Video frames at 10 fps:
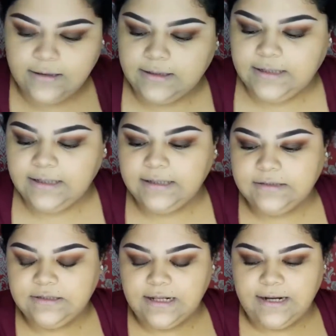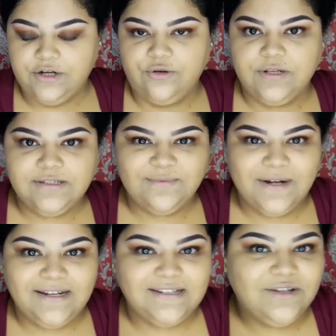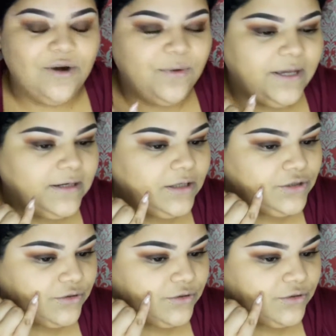The thing is that I noticed when I did go in